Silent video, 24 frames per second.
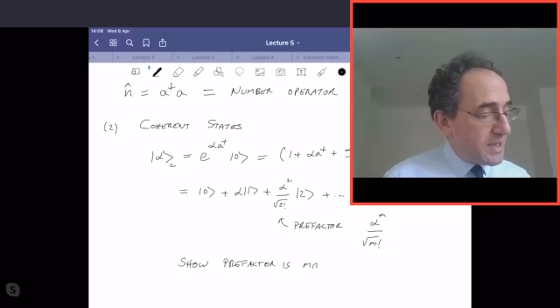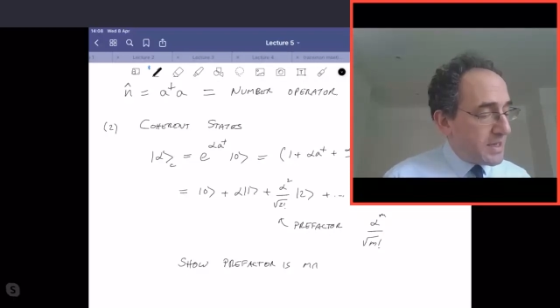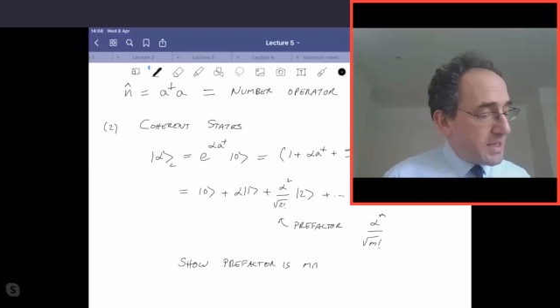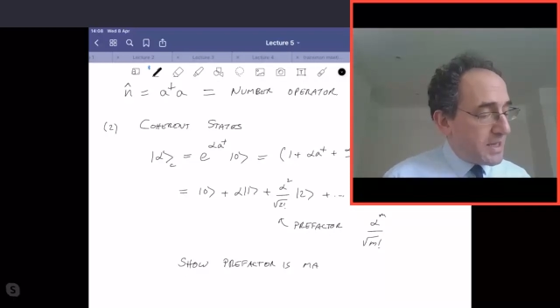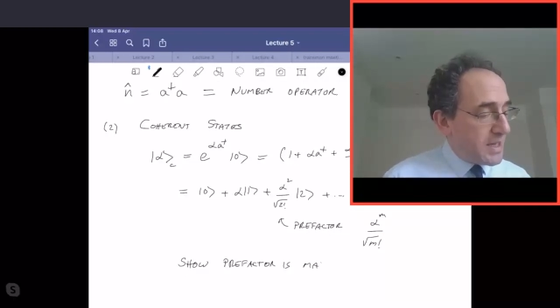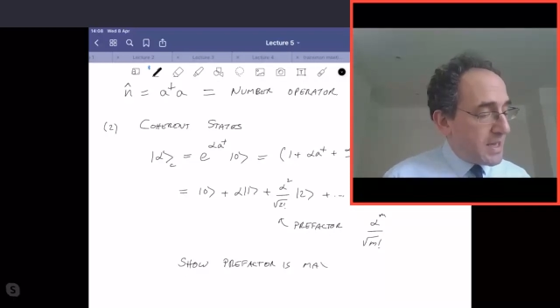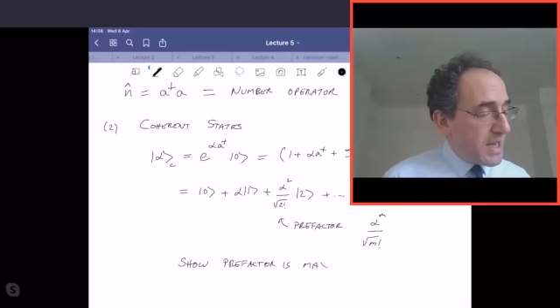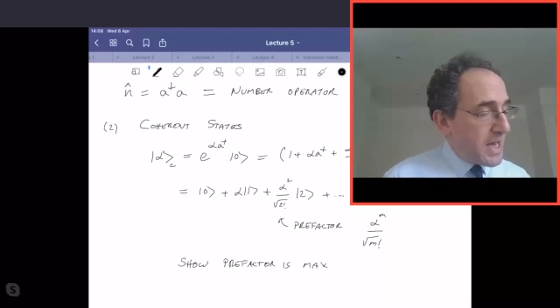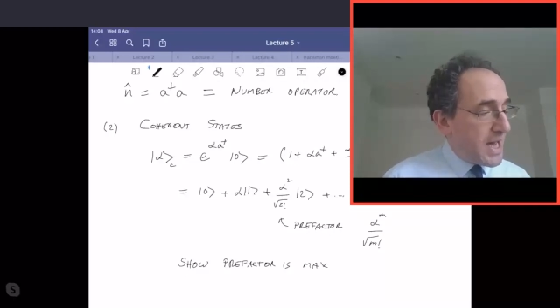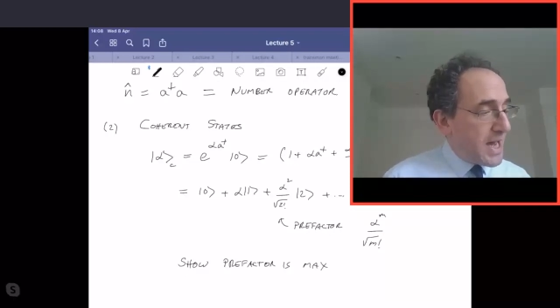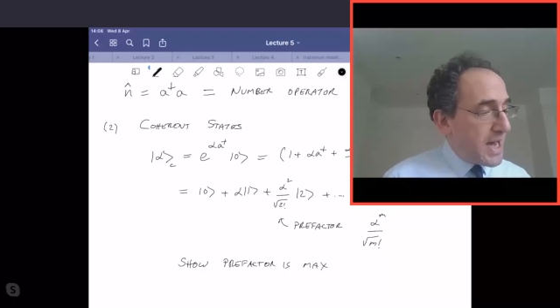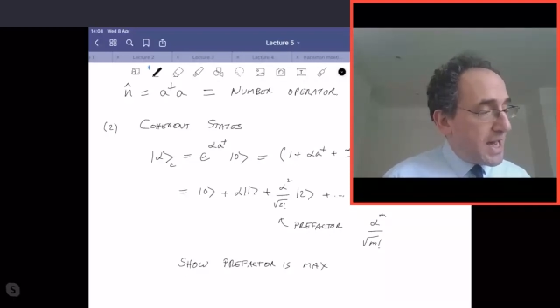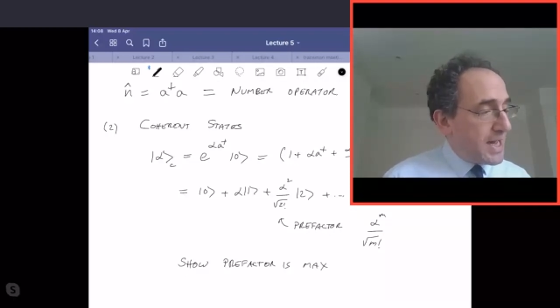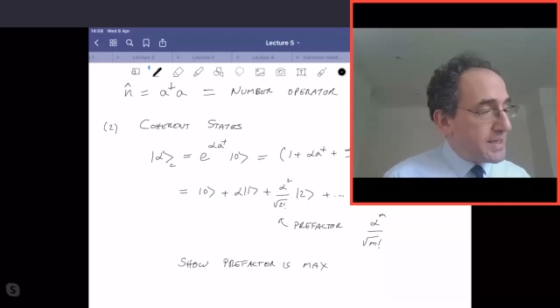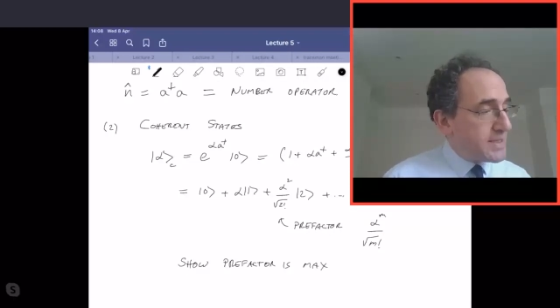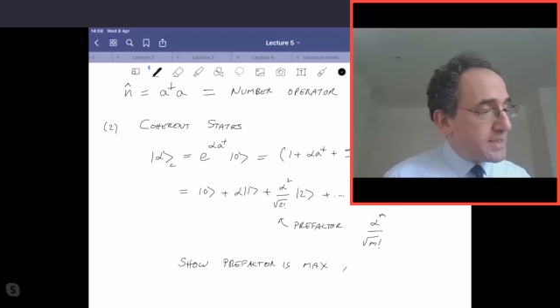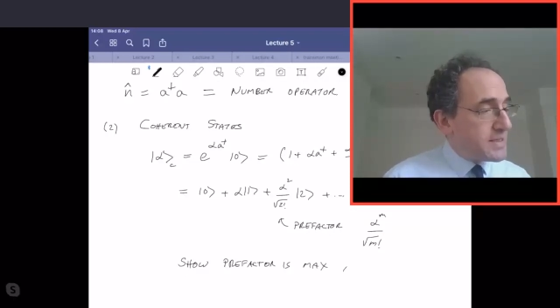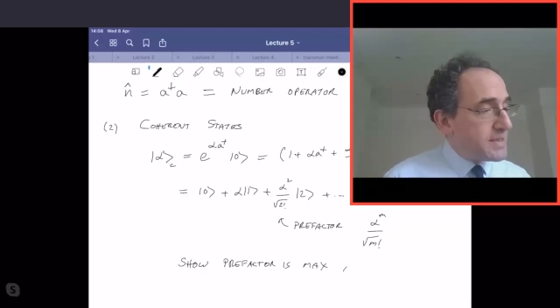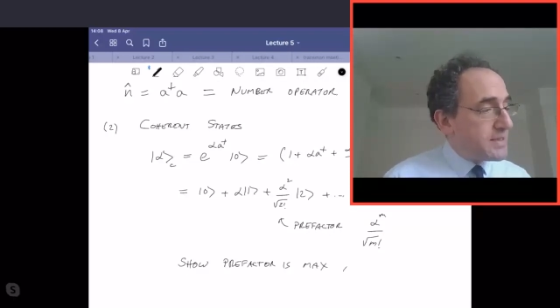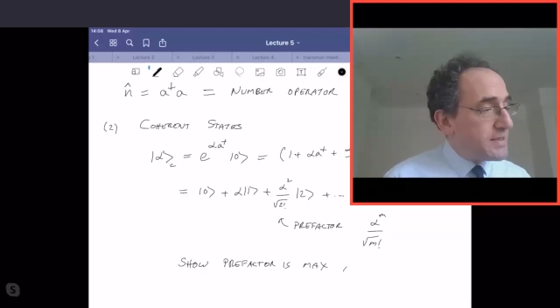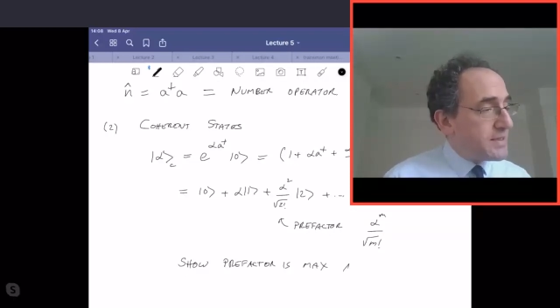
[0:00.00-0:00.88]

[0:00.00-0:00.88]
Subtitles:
at